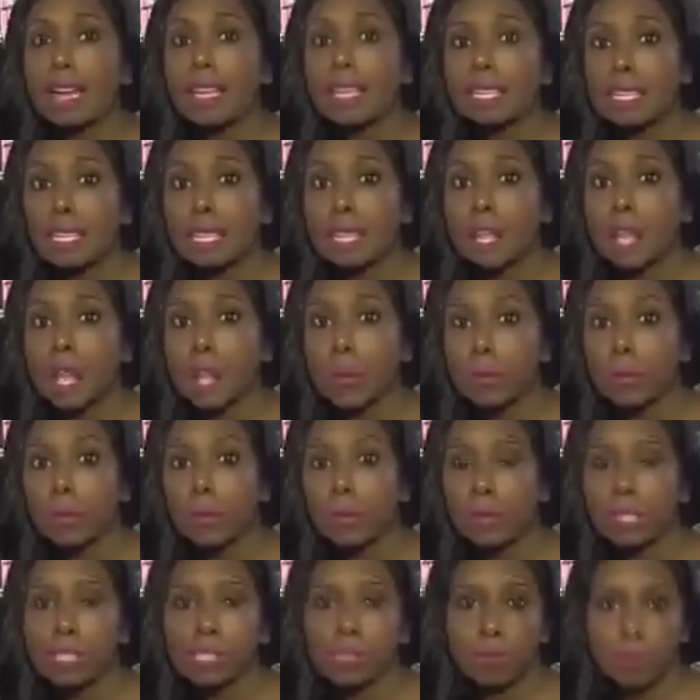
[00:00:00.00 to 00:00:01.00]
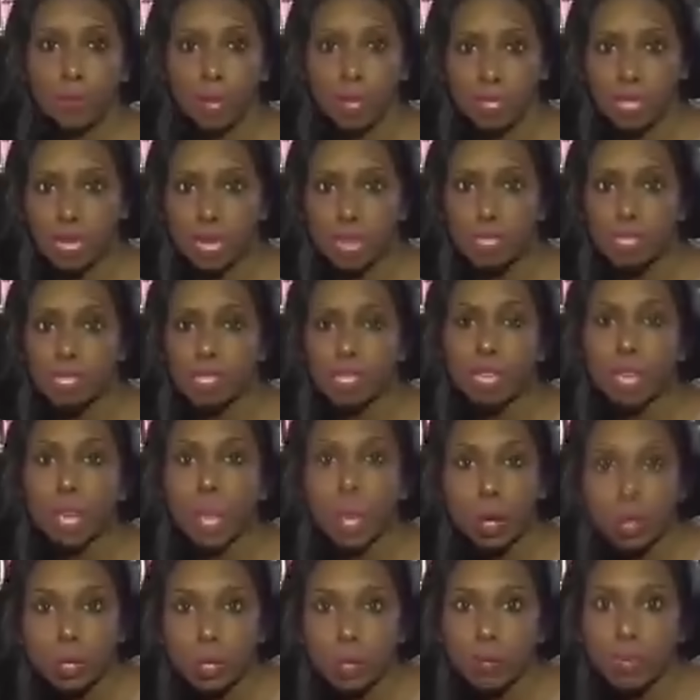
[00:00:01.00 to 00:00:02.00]
until Home Affairs have conducted
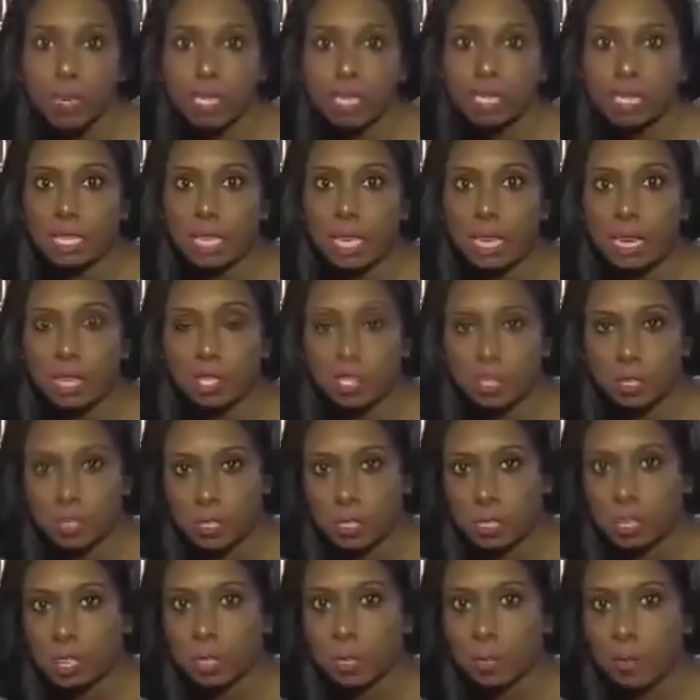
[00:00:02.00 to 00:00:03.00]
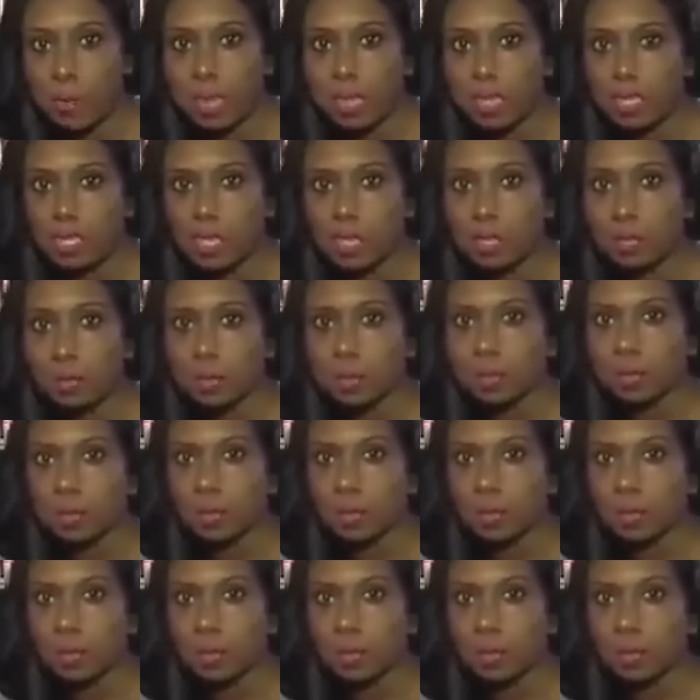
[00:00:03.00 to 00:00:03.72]
their own investigation into the matter.